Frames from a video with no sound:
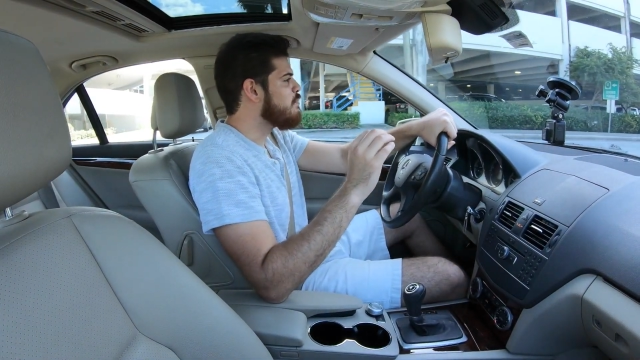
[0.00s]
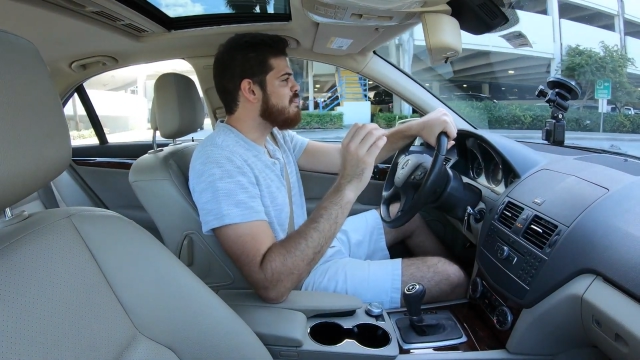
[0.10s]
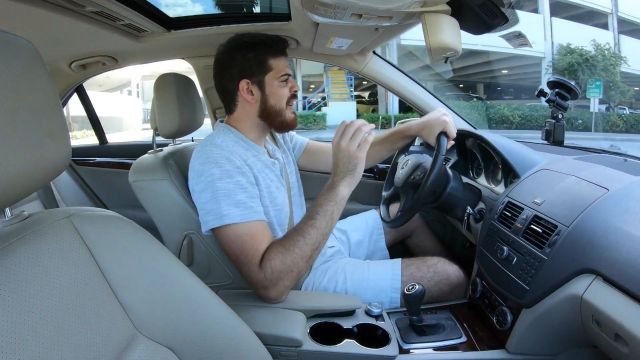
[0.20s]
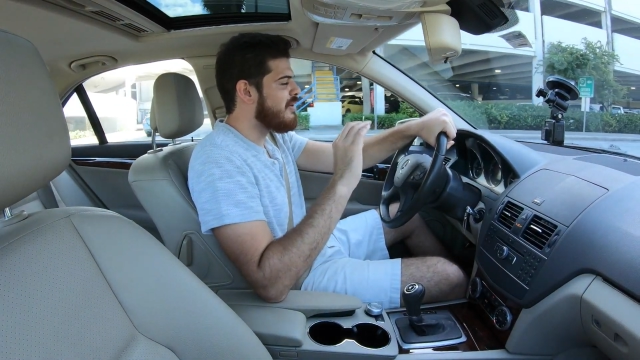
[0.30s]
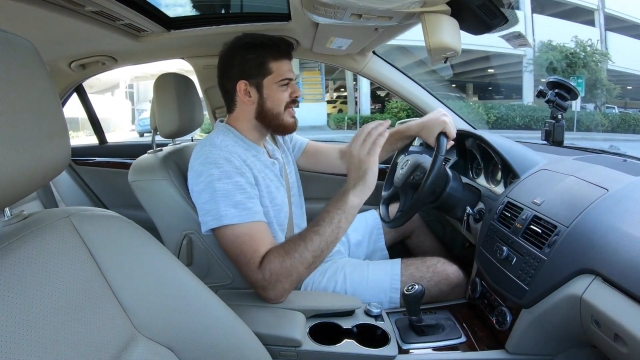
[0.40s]
you
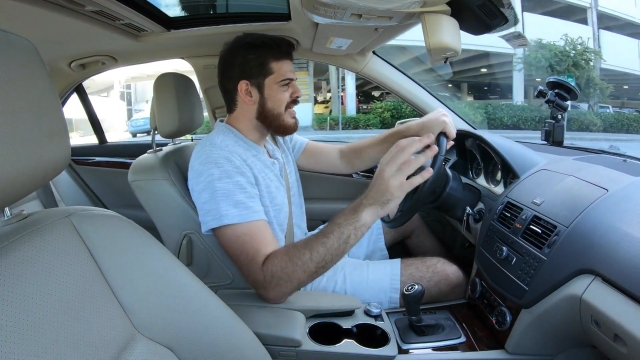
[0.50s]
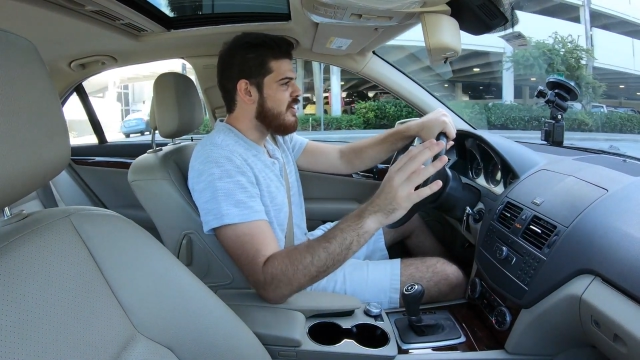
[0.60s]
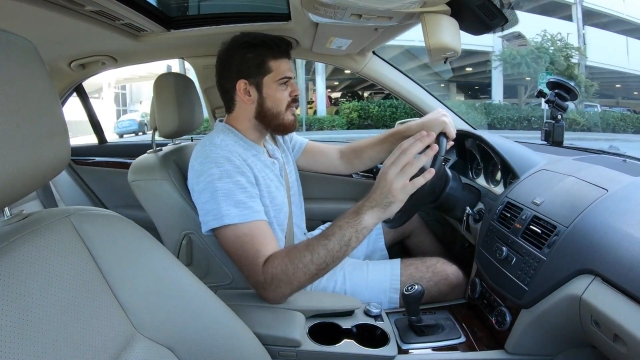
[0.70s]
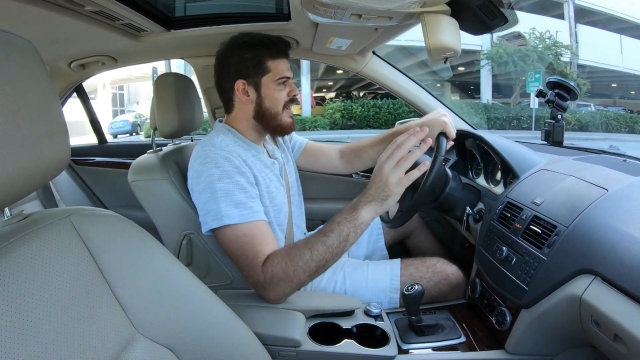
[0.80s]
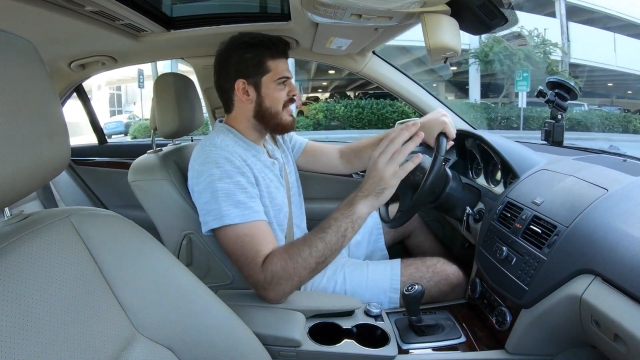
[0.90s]
barely
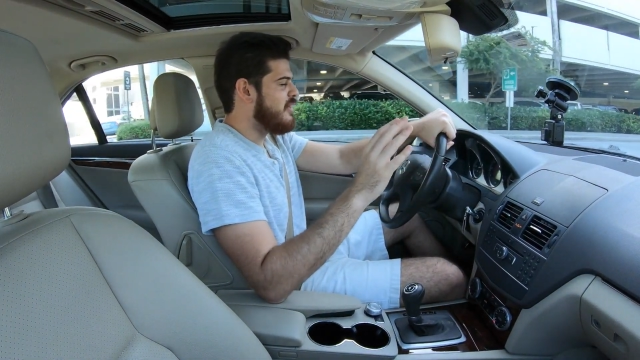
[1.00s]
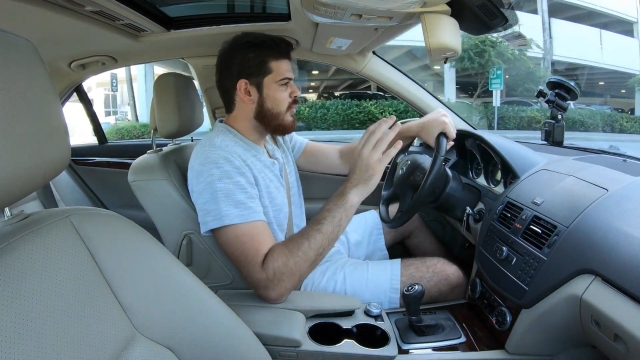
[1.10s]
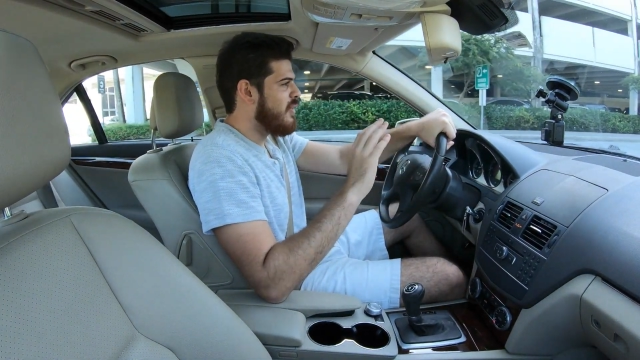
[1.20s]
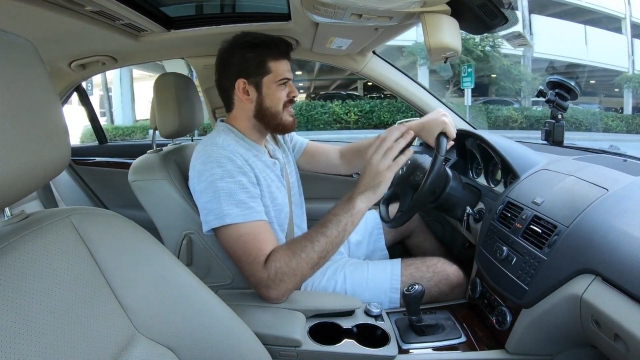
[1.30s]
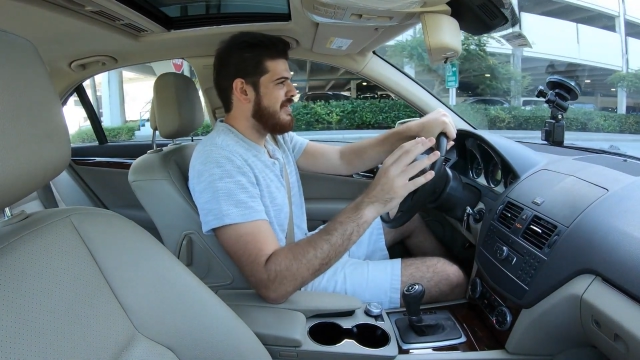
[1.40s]
hear any
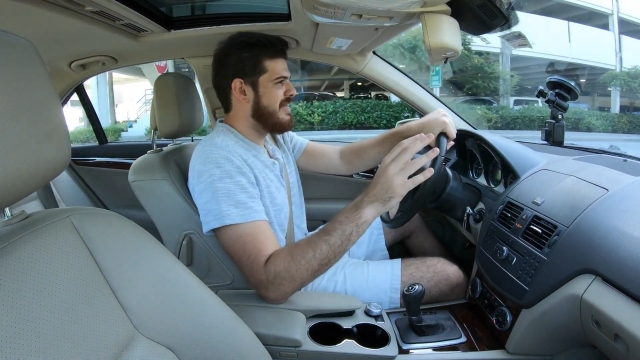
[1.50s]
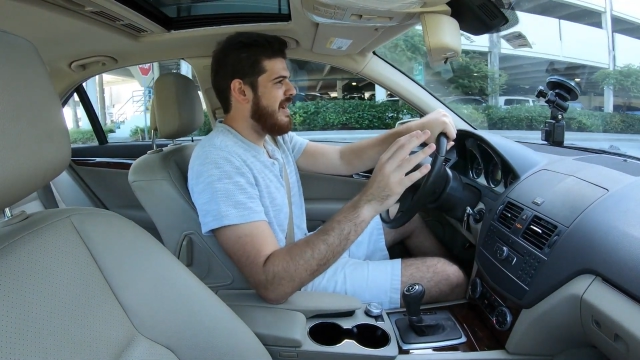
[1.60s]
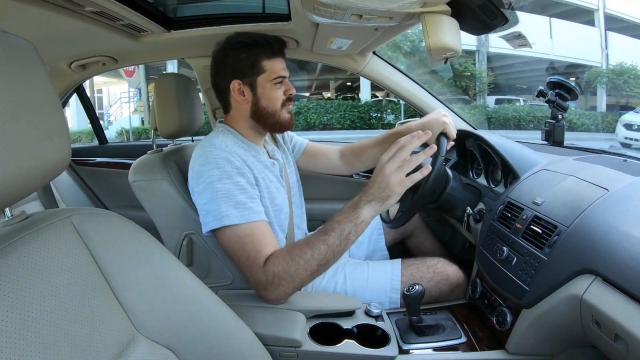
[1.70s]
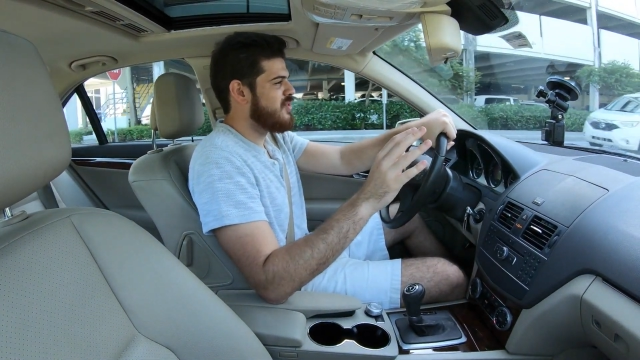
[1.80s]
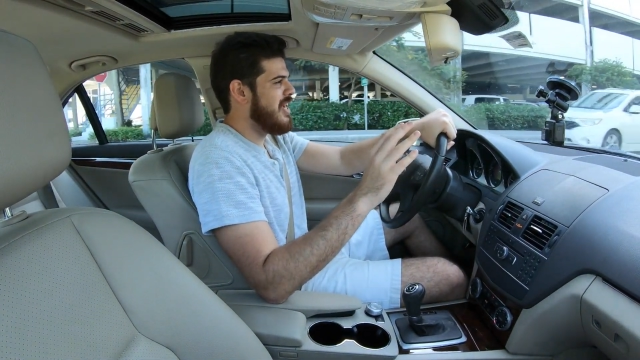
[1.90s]
noise on
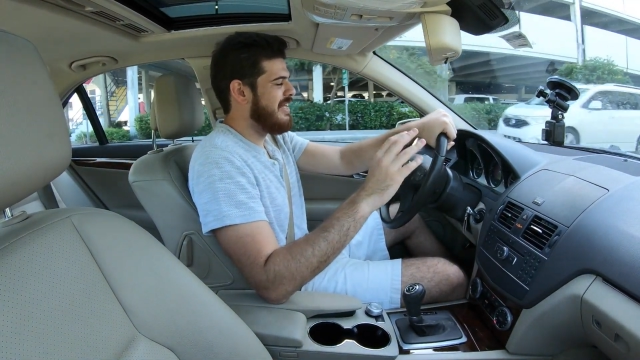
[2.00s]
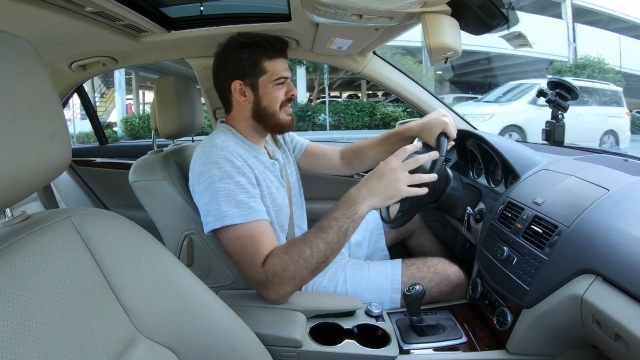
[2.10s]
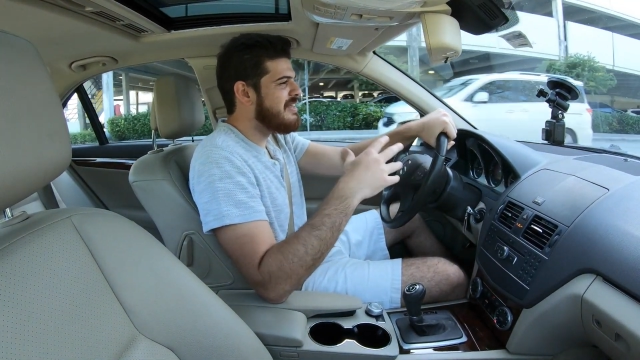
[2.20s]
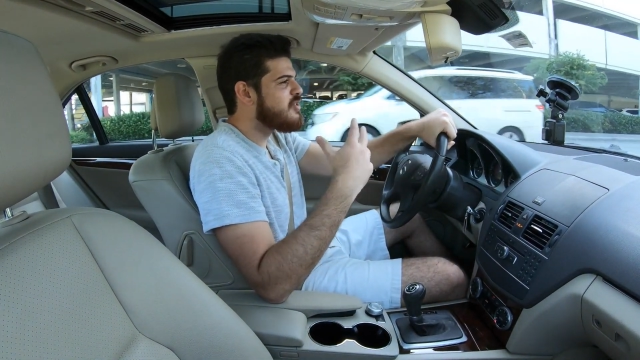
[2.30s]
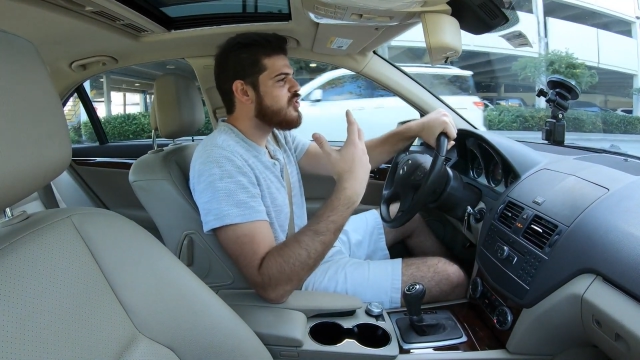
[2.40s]
the outside,
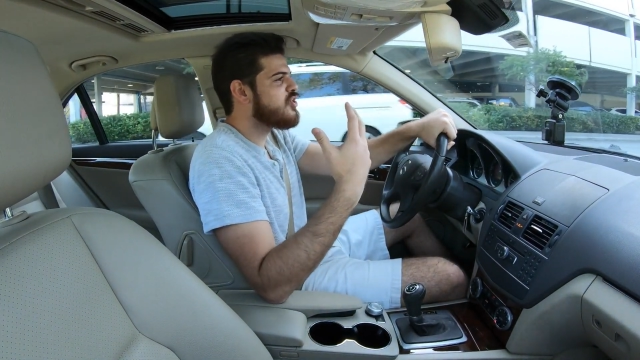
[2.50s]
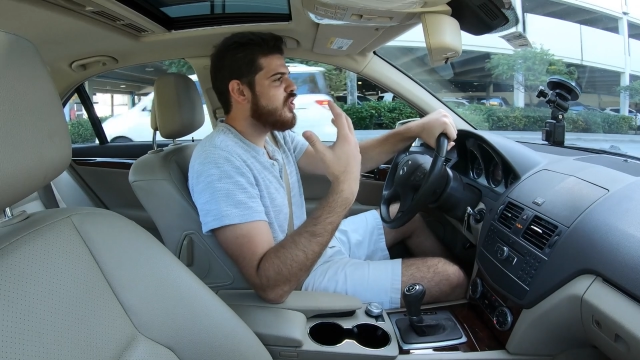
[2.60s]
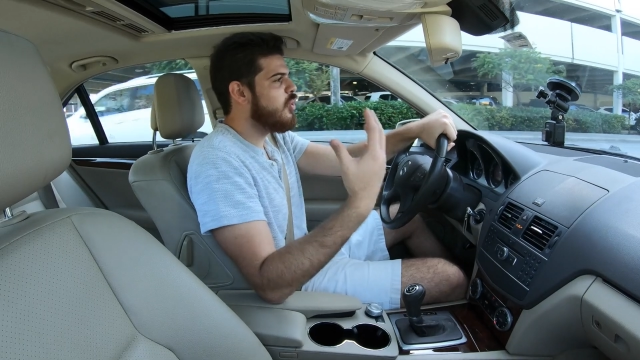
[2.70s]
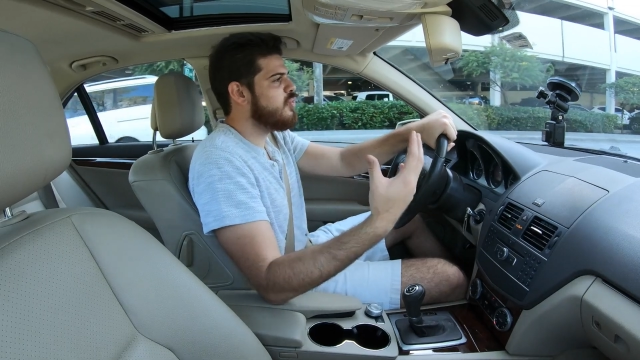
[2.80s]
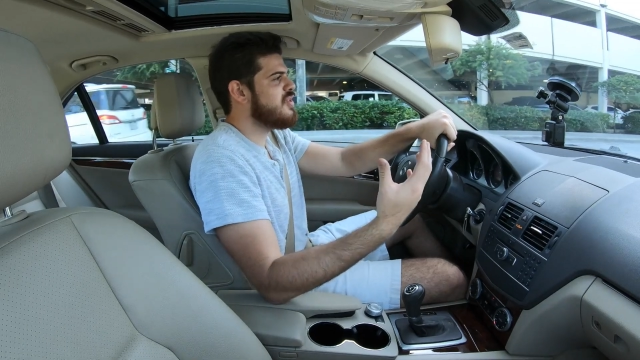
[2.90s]
and that just
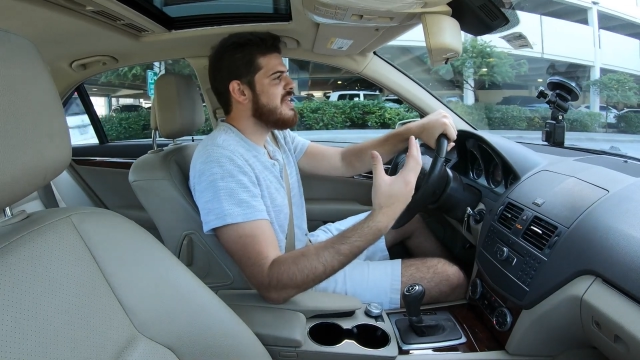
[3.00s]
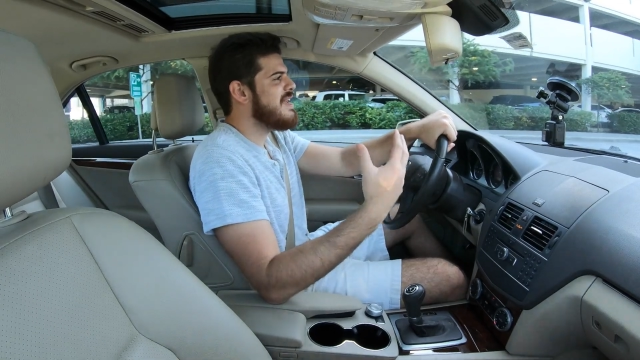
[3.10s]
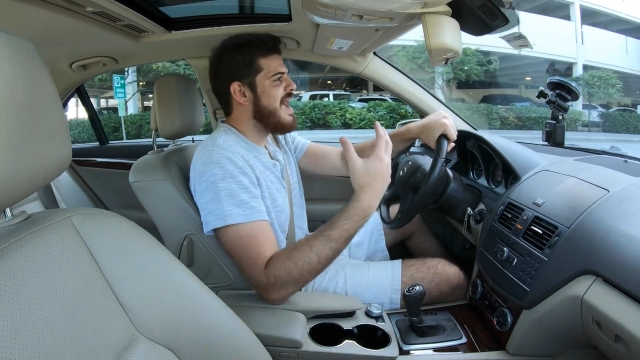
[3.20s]
shows